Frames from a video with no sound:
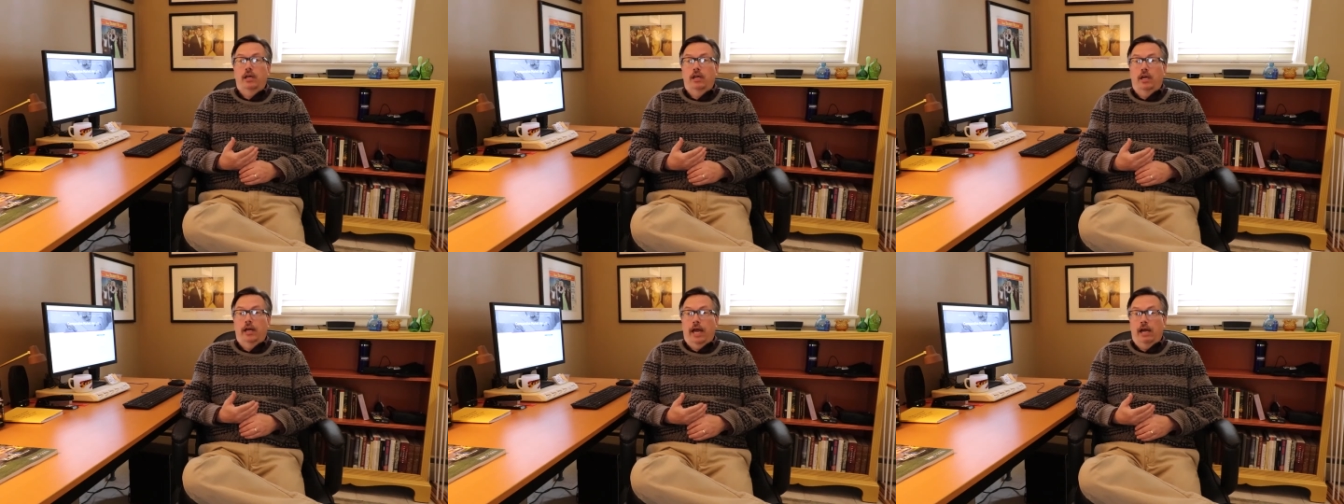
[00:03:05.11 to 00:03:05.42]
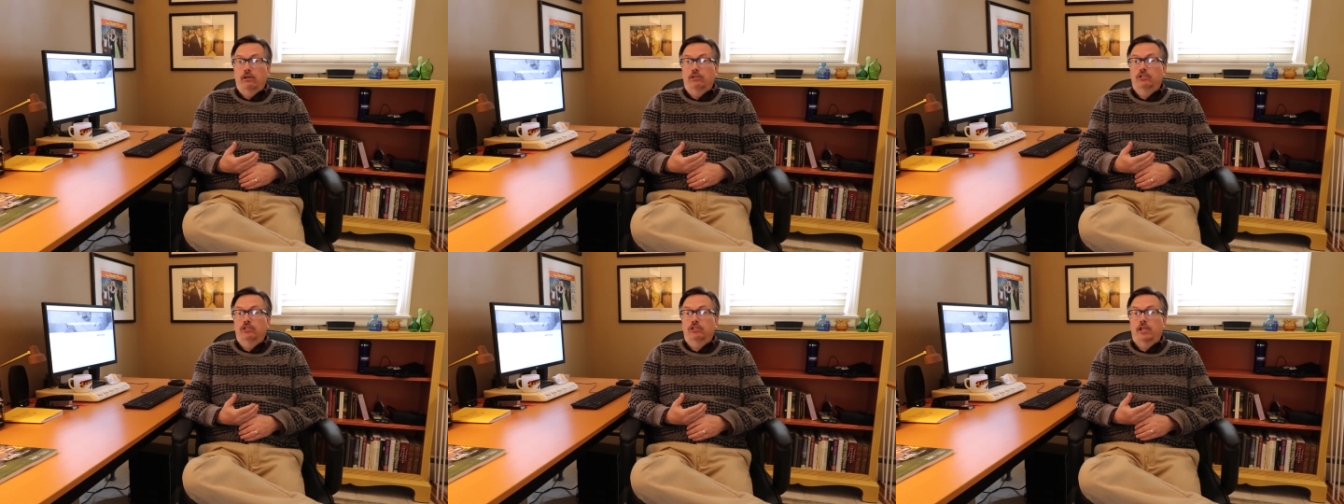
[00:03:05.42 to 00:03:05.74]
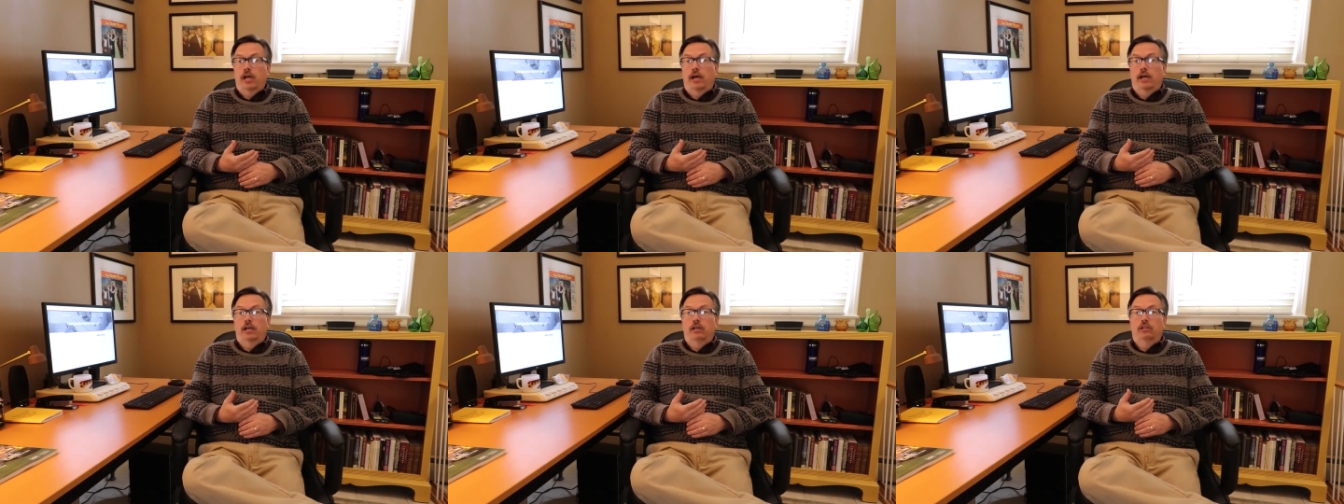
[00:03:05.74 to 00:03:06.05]
house
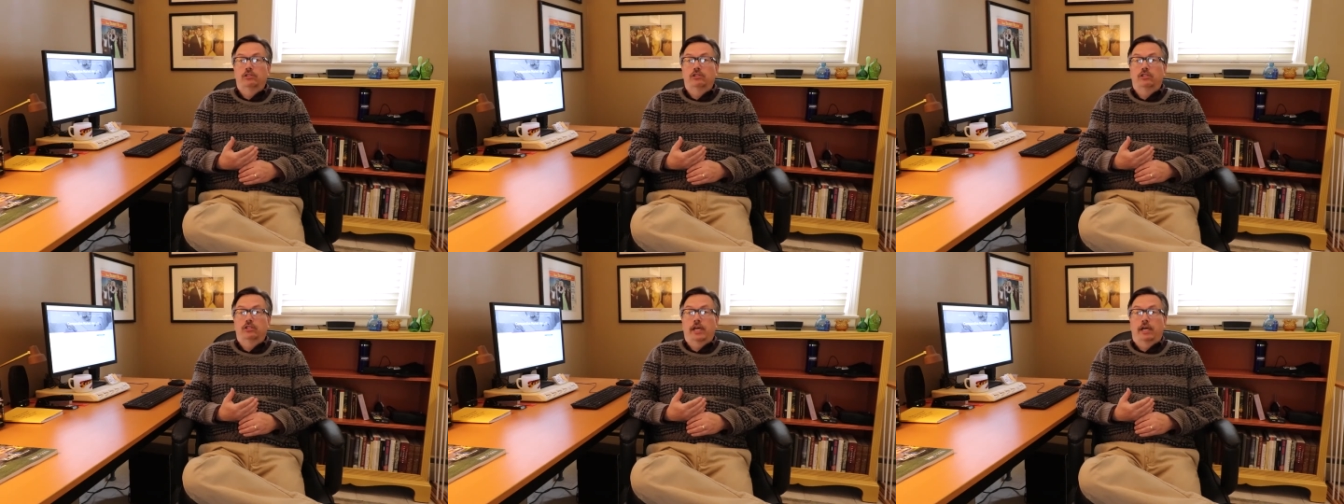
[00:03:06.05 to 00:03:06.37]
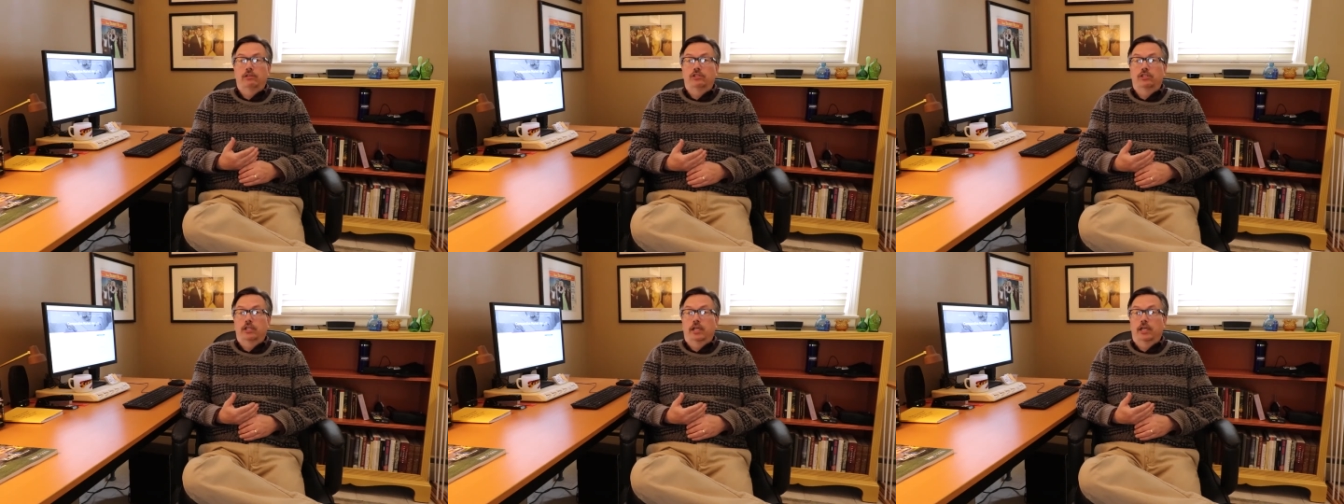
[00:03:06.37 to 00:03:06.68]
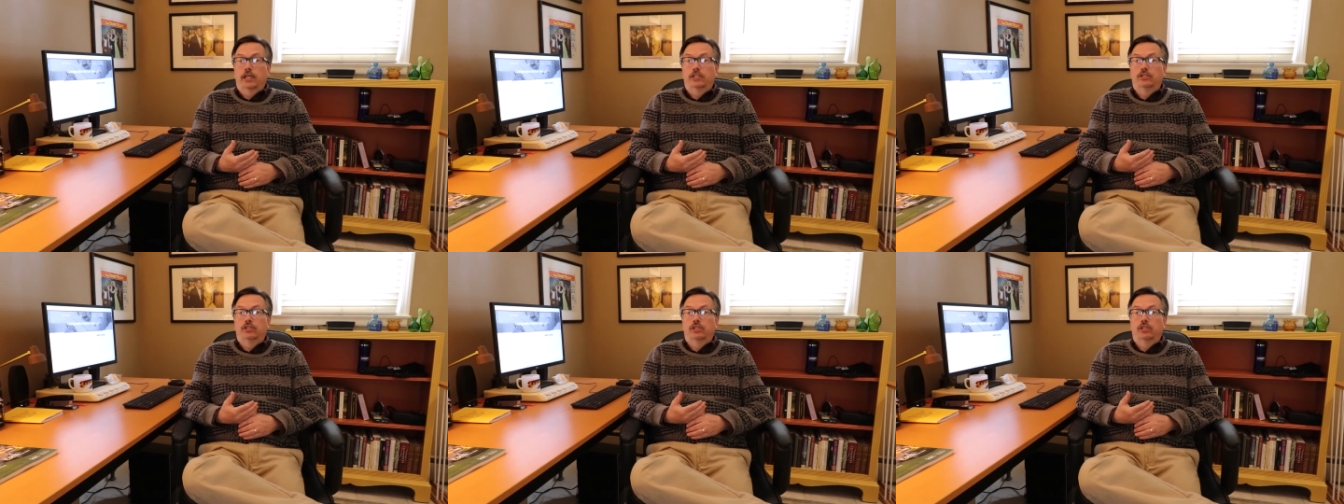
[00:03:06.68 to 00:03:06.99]
styles, house
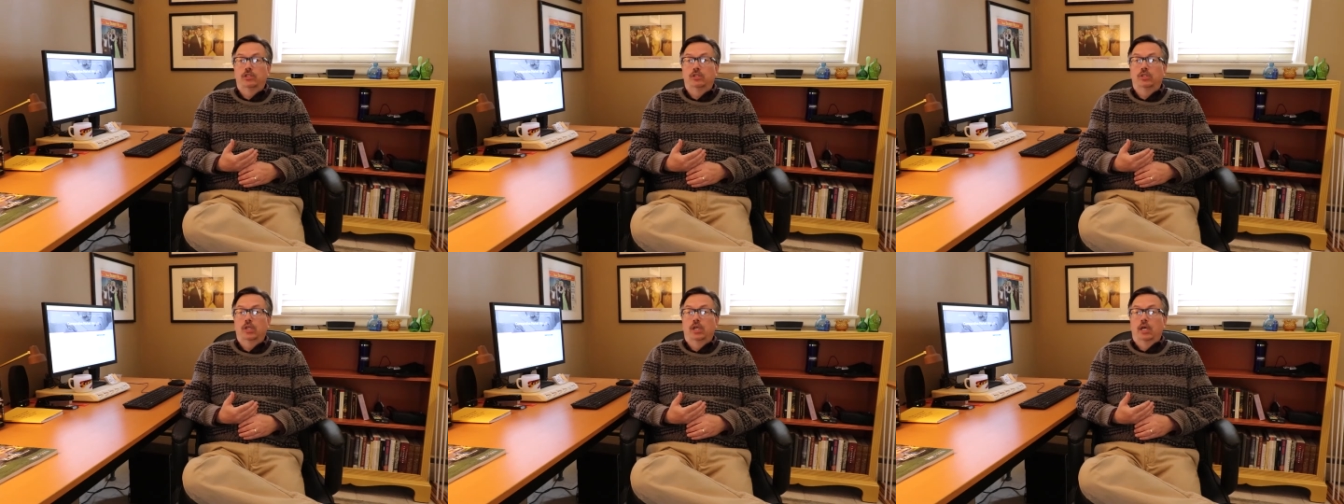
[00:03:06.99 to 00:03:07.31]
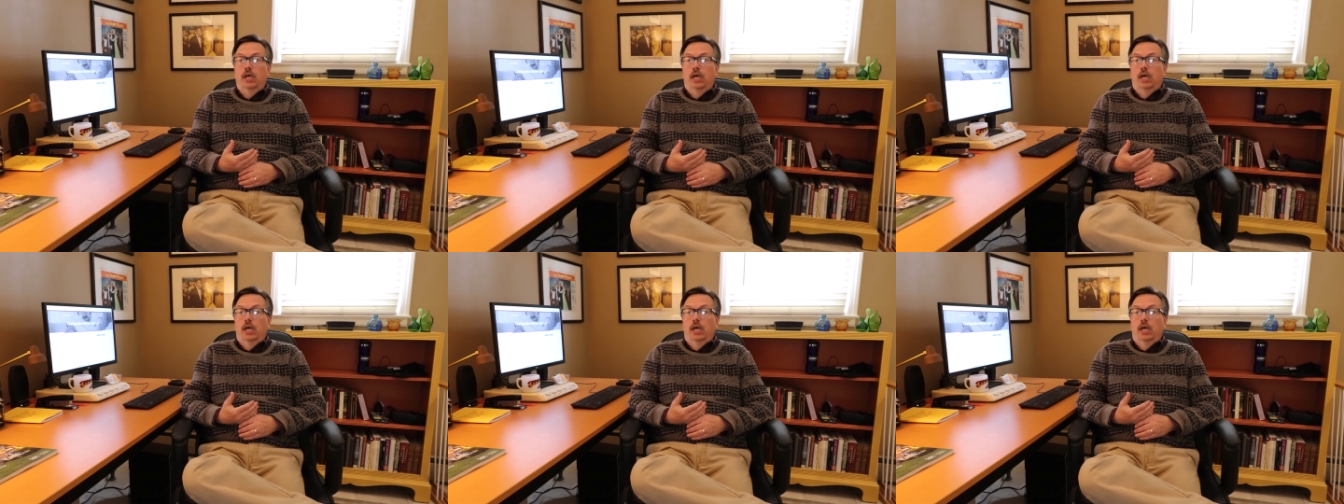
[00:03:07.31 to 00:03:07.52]
sizes,